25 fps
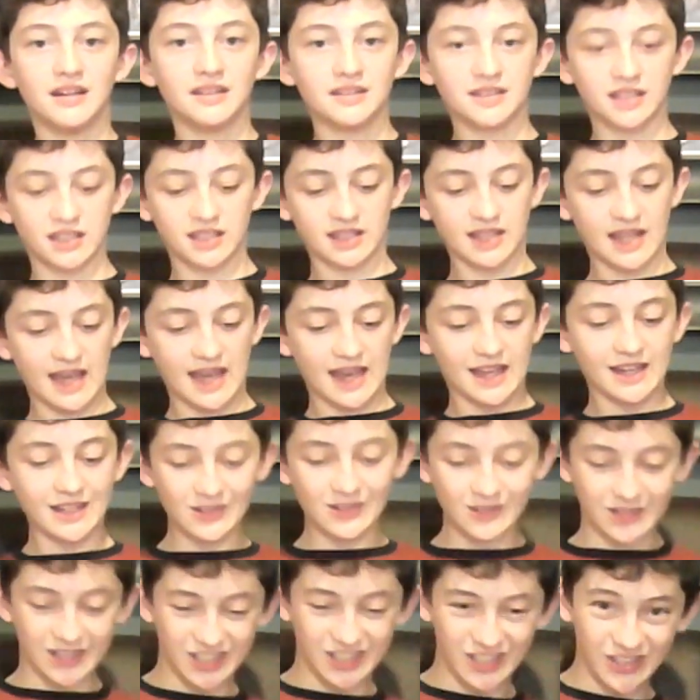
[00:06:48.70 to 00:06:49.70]
So
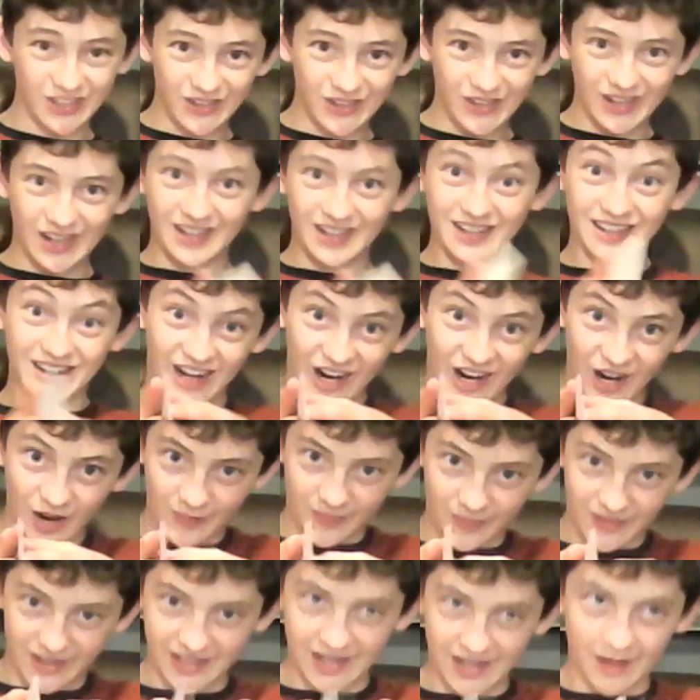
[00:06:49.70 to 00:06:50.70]
then, when you
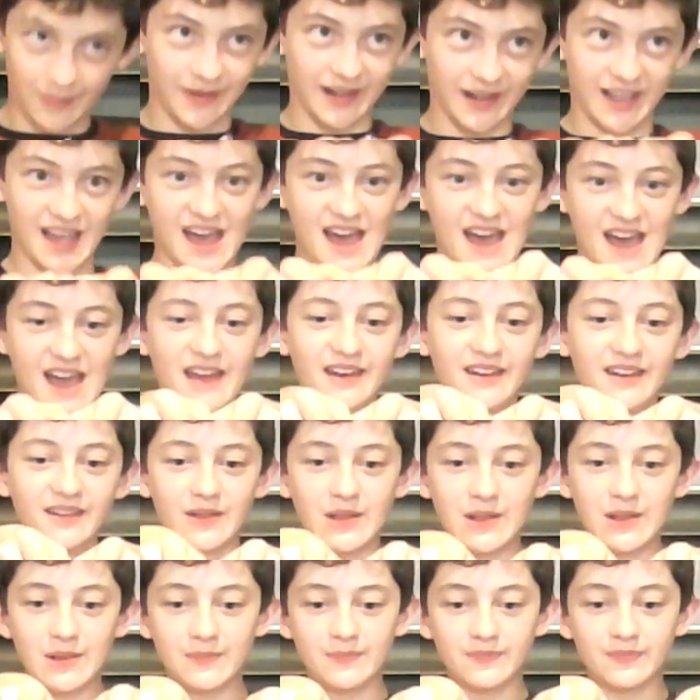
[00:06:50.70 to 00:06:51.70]
open it up again,
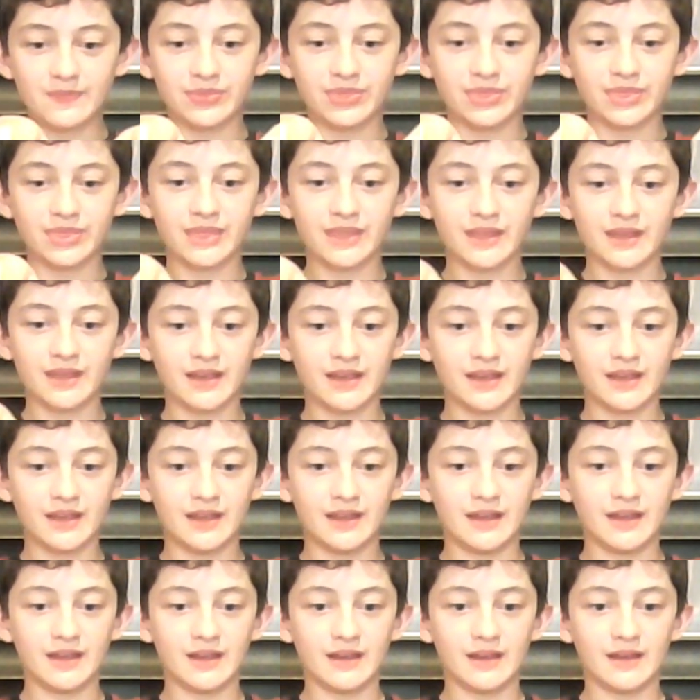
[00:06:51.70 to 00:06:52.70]

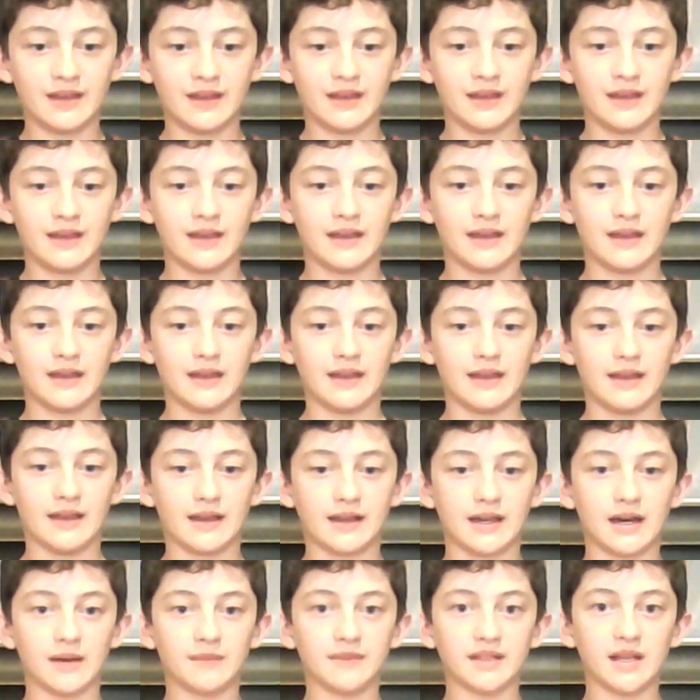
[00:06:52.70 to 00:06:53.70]

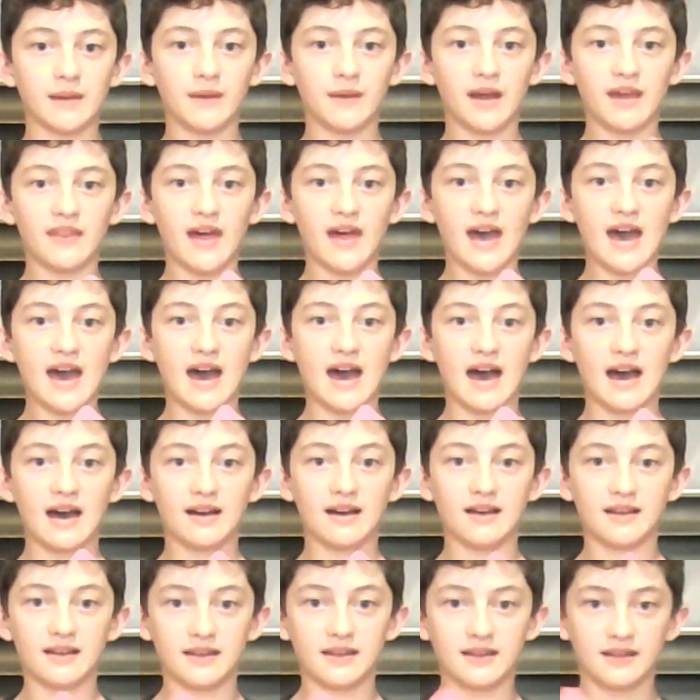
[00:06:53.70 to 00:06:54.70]
it comes up like that.
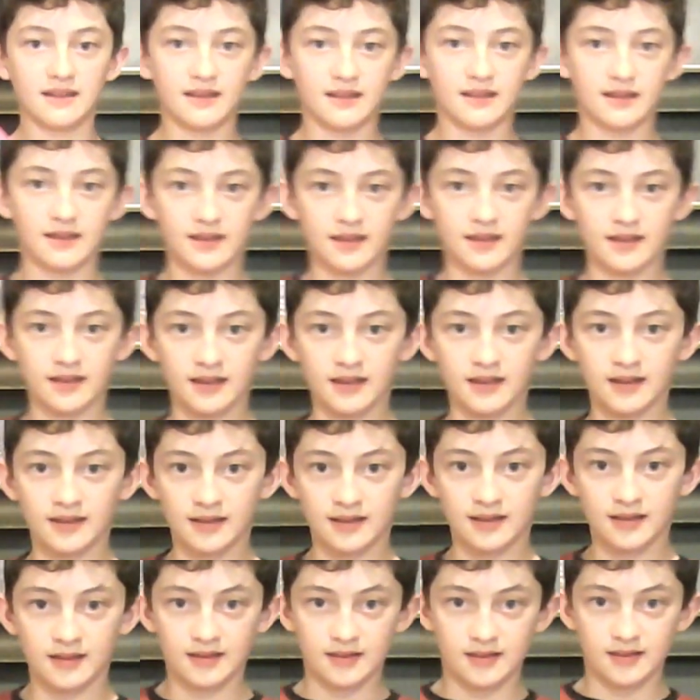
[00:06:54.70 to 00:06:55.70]

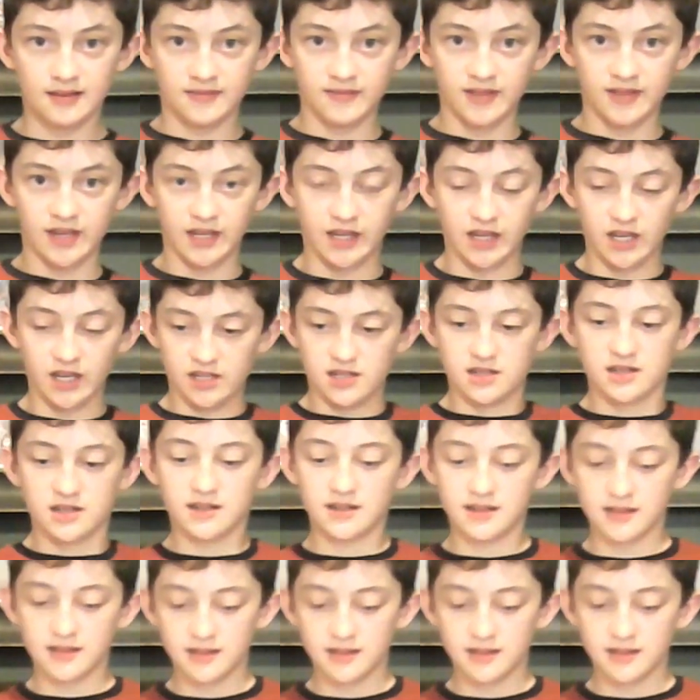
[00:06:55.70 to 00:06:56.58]
Very good.